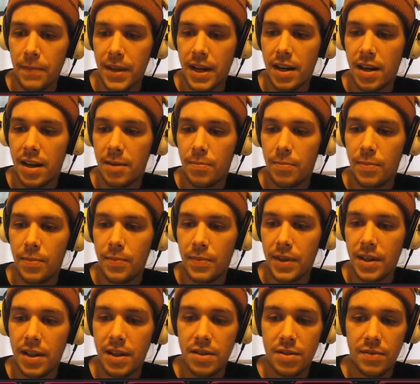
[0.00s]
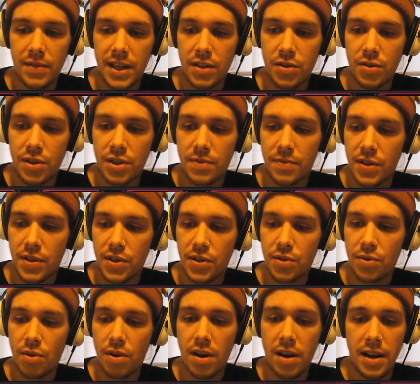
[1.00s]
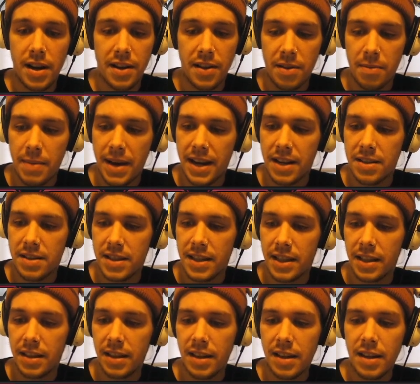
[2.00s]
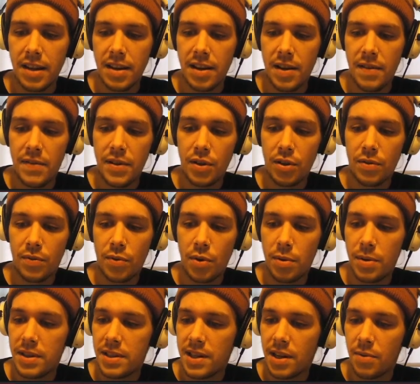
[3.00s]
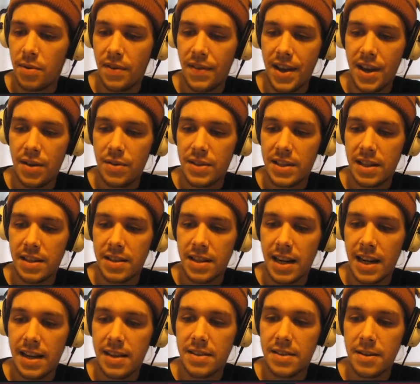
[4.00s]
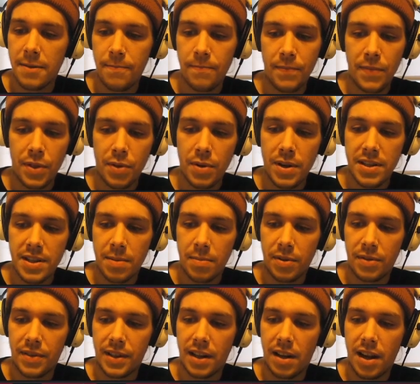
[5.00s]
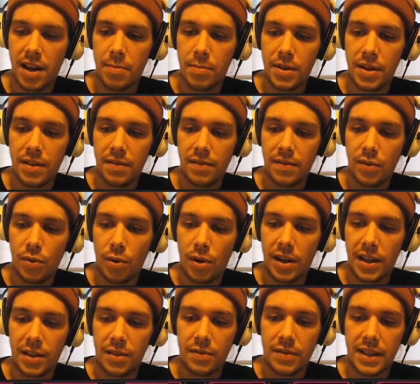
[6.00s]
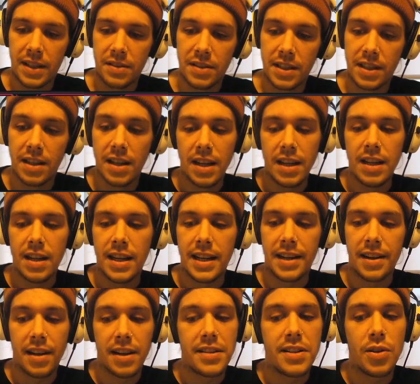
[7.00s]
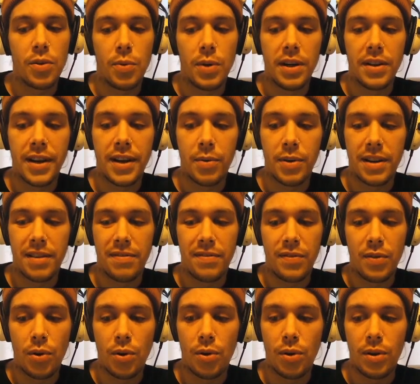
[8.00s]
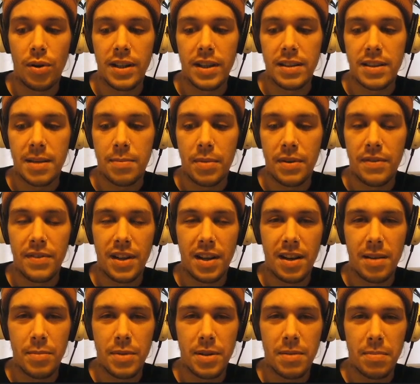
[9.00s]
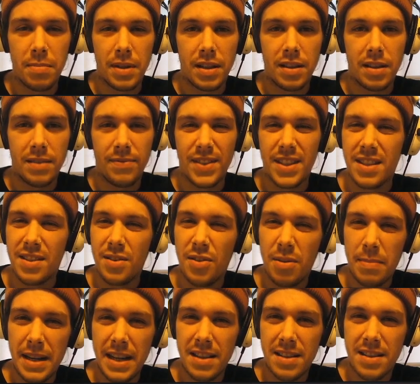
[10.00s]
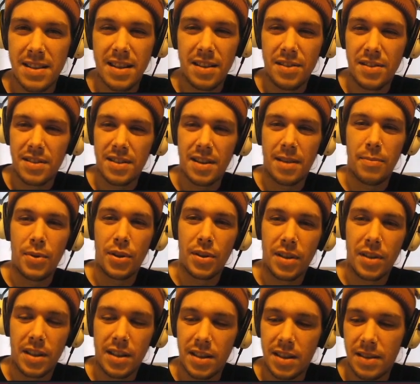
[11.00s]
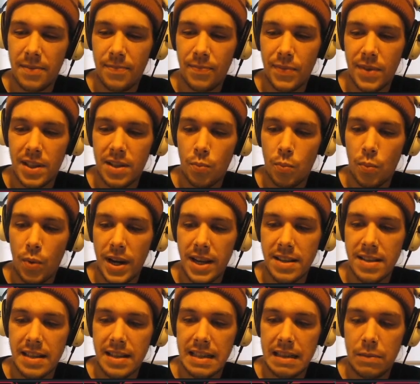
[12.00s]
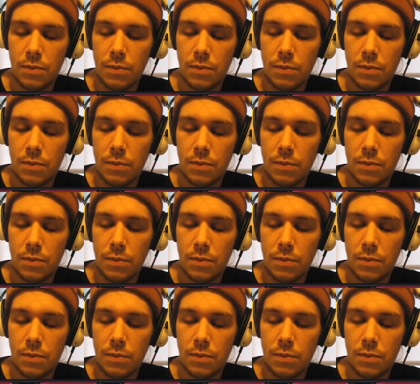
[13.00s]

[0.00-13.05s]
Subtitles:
Castle Vantress for the Scry, another mana sink. Field of Ruins, get rid of their utility lands. 3 Temple of Enlightenment and 4 Hallowed Fountain. In an ideal world, I would have 4 Temple of Enlightenment, but until the meta settles, I'm not going to waste.